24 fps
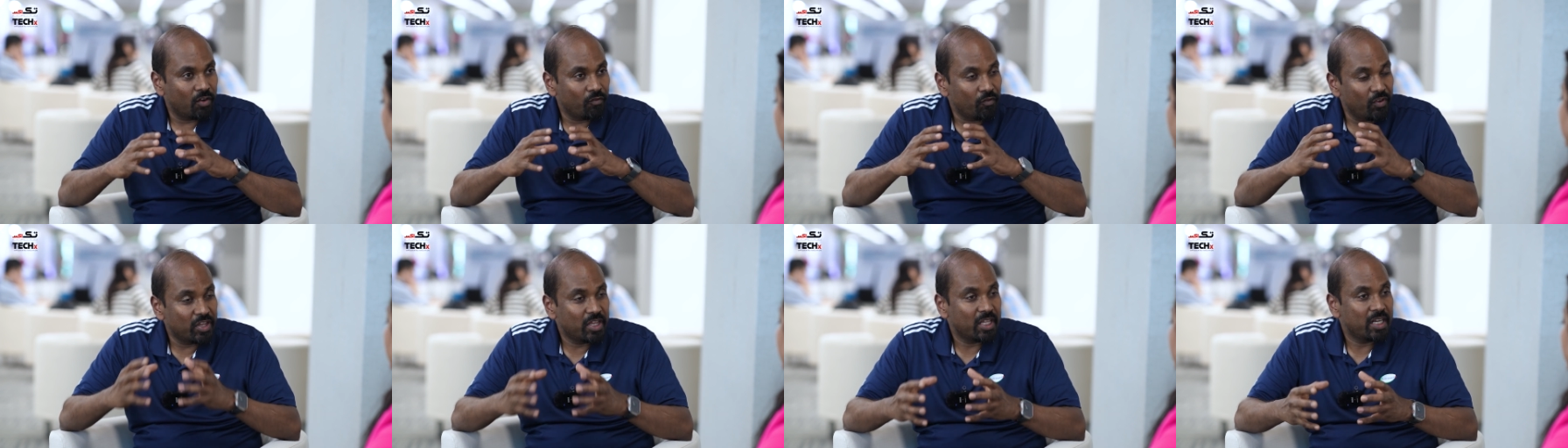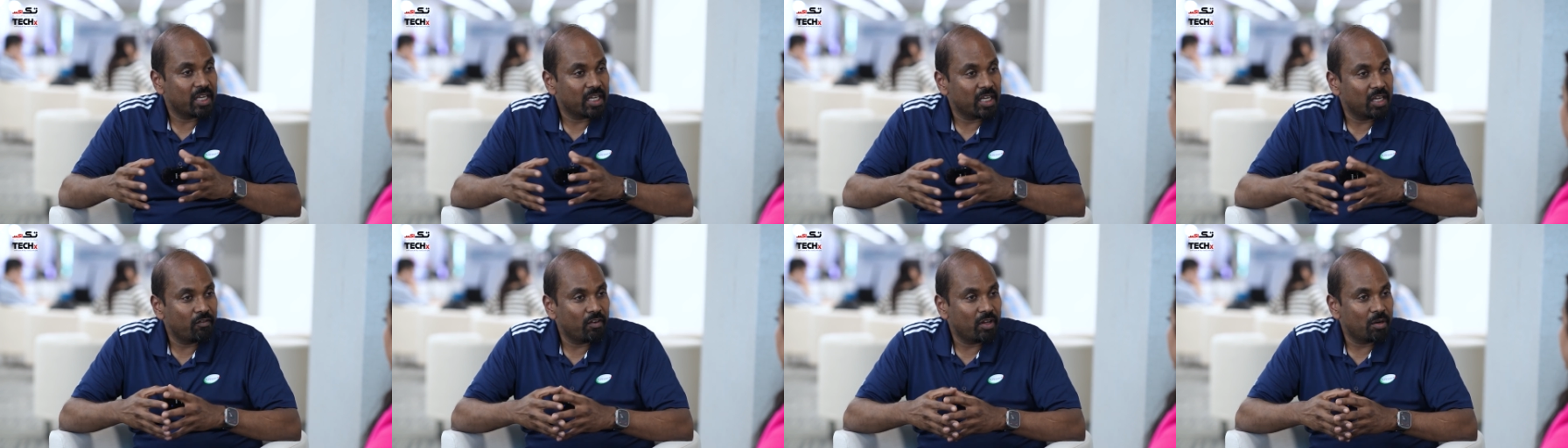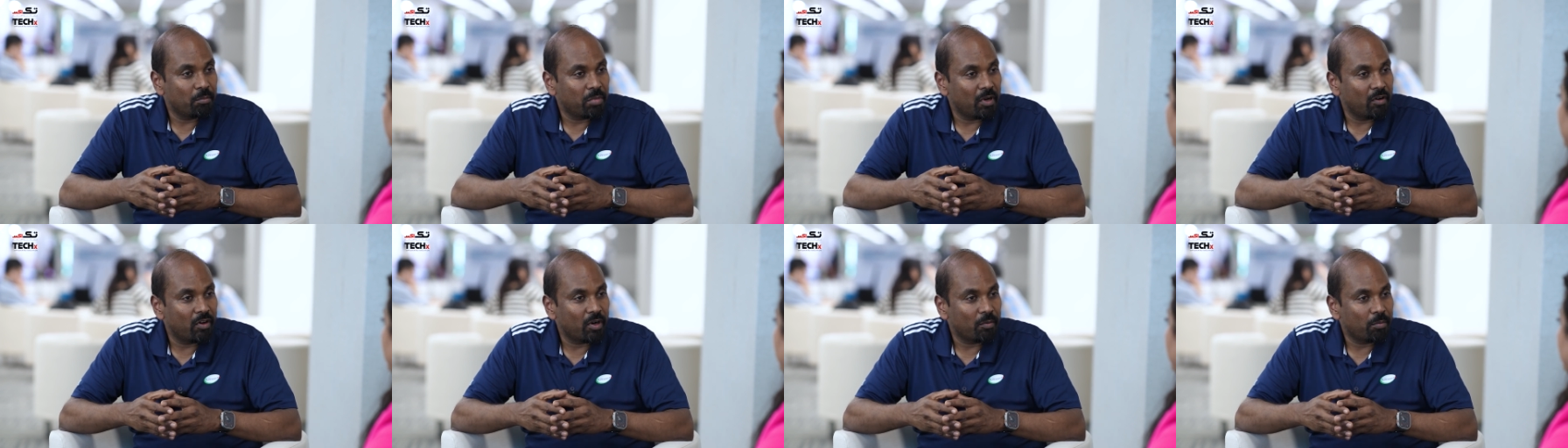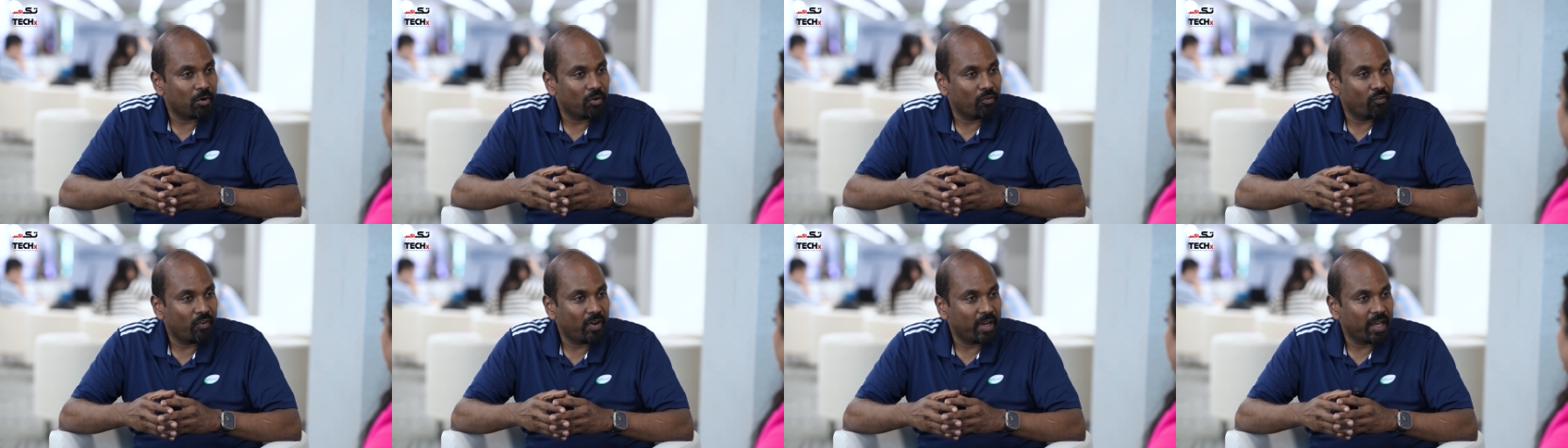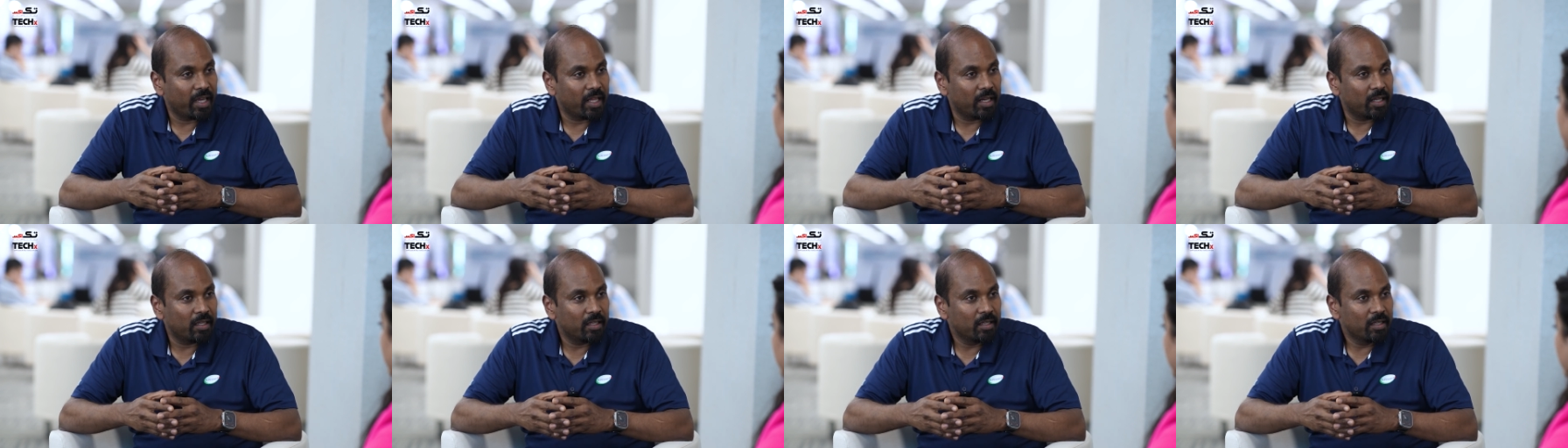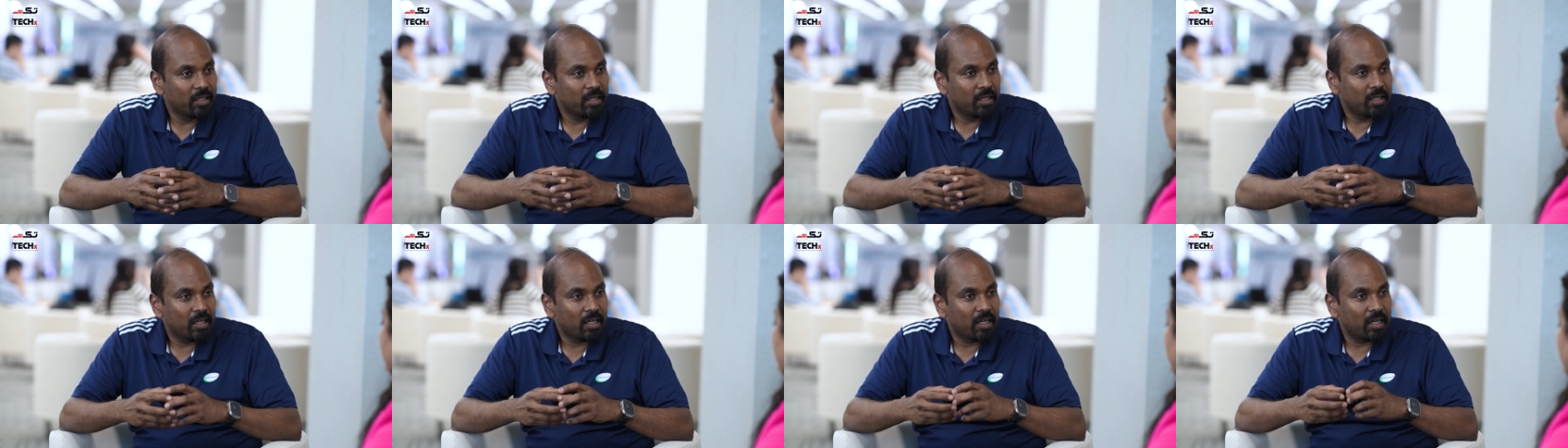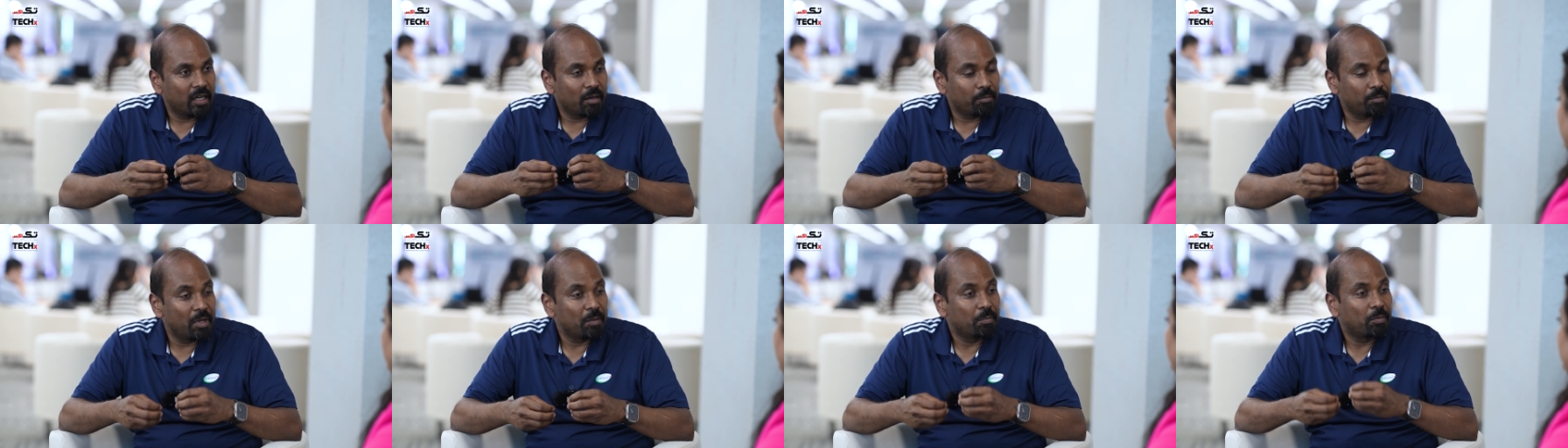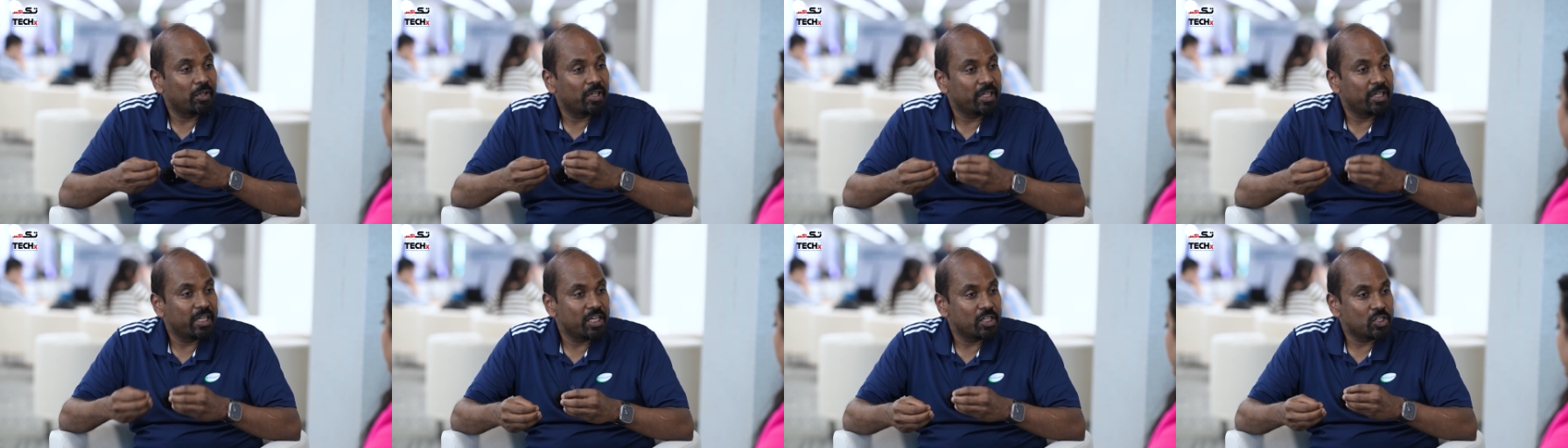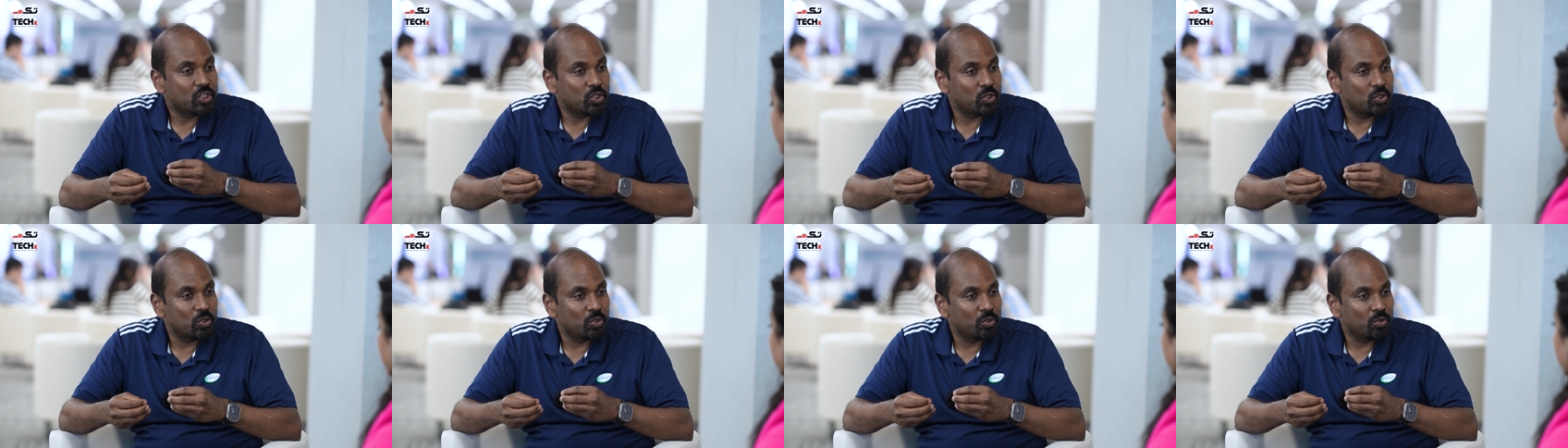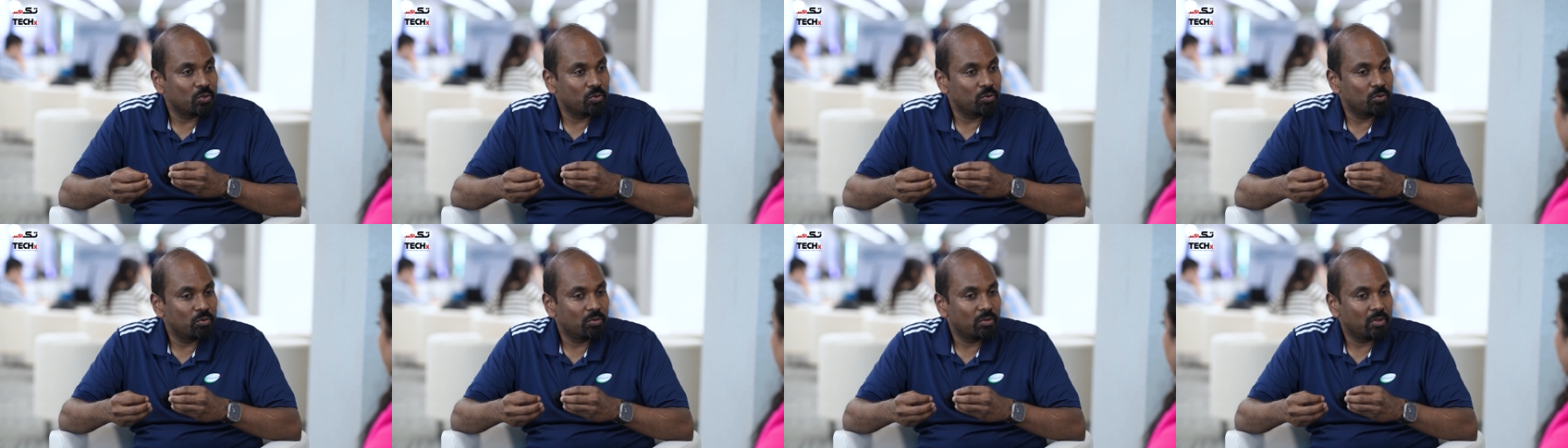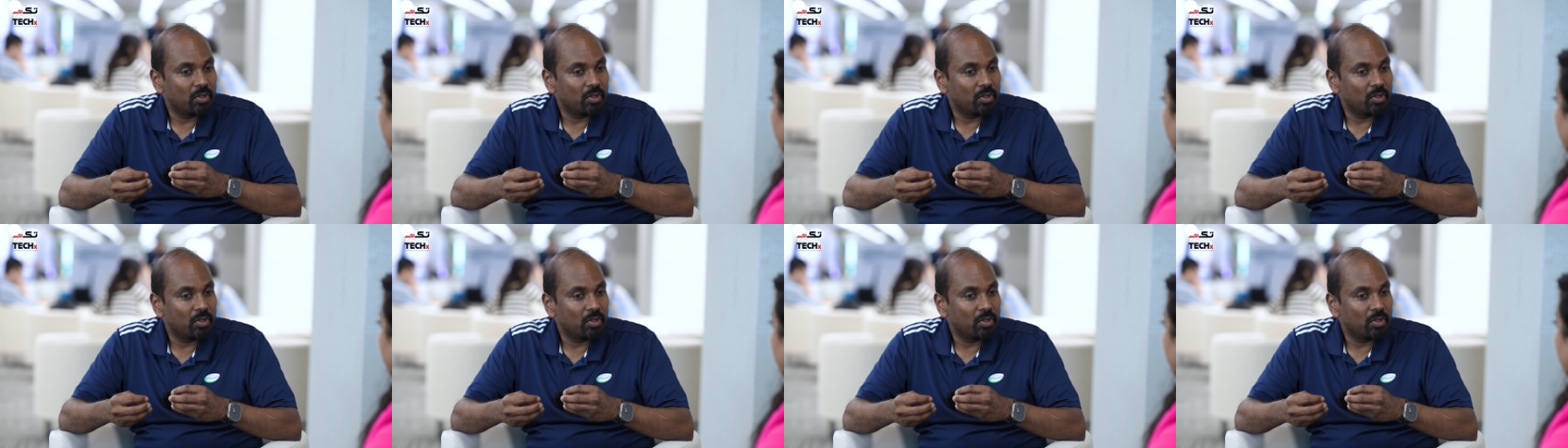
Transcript: within a given power profile, people need to